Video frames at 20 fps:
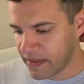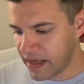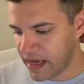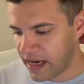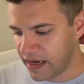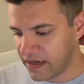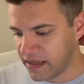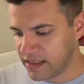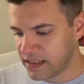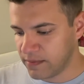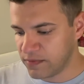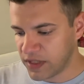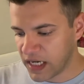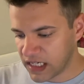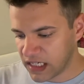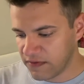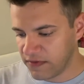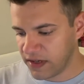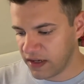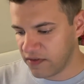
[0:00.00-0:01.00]
and it's
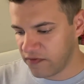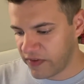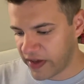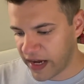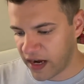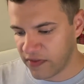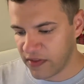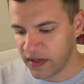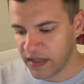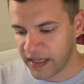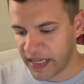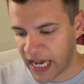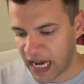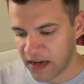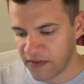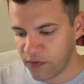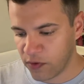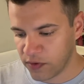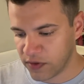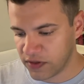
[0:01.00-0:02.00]
objectively unfair that he can't
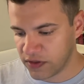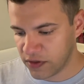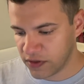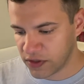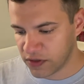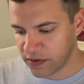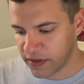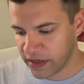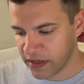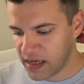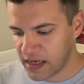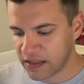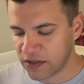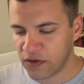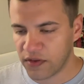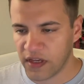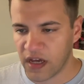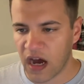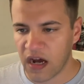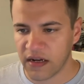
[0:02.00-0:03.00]
afford the surgery. And so
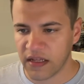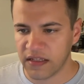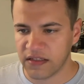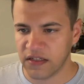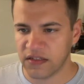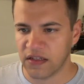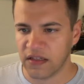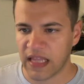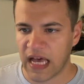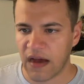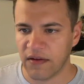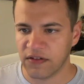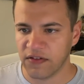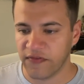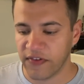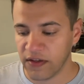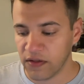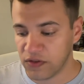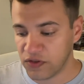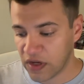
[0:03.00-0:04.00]
the audience is allowed to
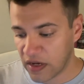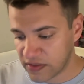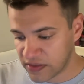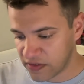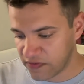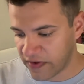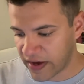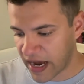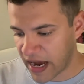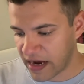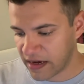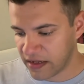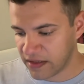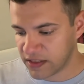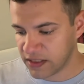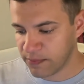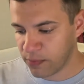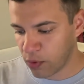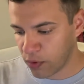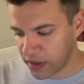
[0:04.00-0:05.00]
feel justified in
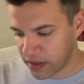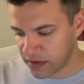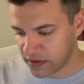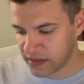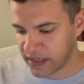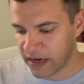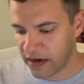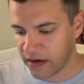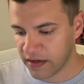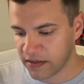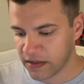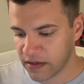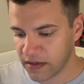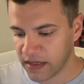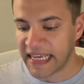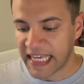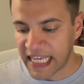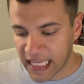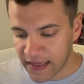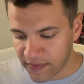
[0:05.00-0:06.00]
supporting this character,
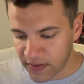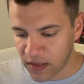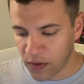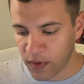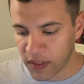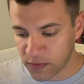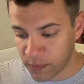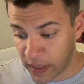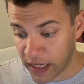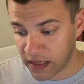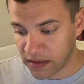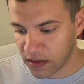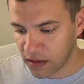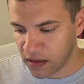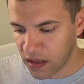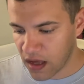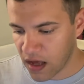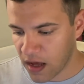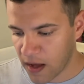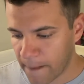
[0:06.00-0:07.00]
even though he's breaking the
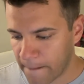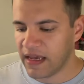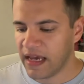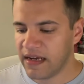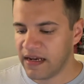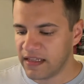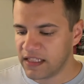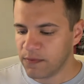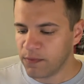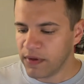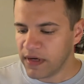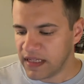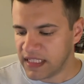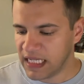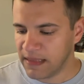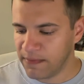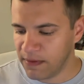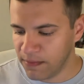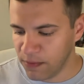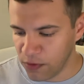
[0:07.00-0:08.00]
law. And it's a pretty
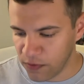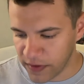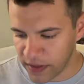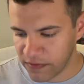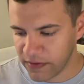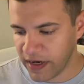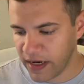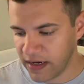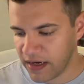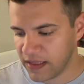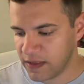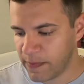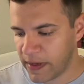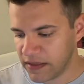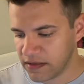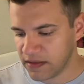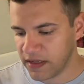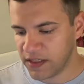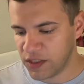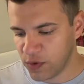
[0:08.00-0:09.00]
simple movie, right? It's
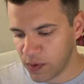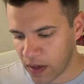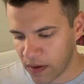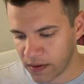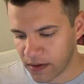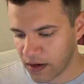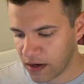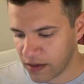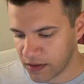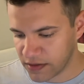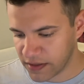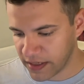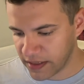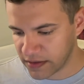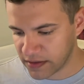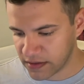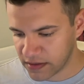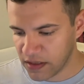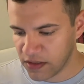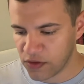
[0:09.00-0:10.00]
basically a two hour car
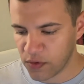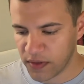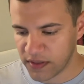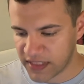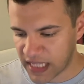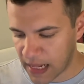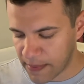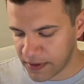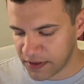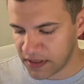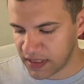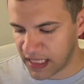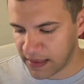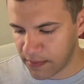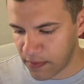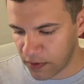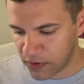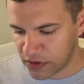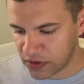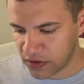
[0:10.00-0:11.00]
chase. So establishing the
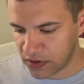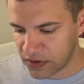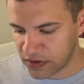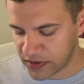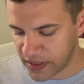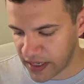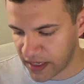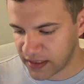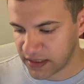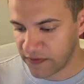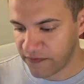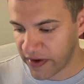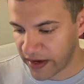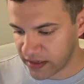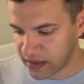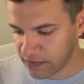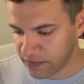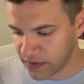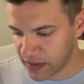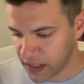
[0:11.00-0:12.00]
emotional stakes
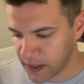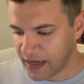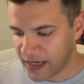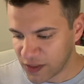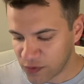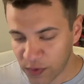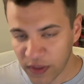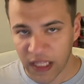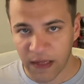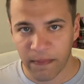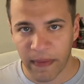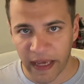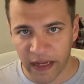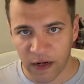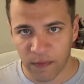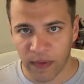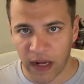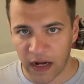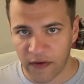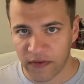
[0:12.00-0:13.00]
effectively is really make or
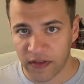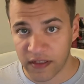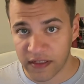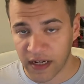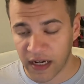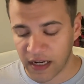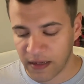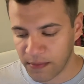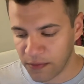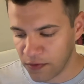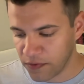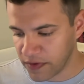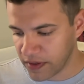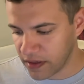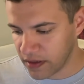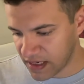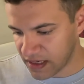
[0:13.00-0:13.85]
break for this kind of movie,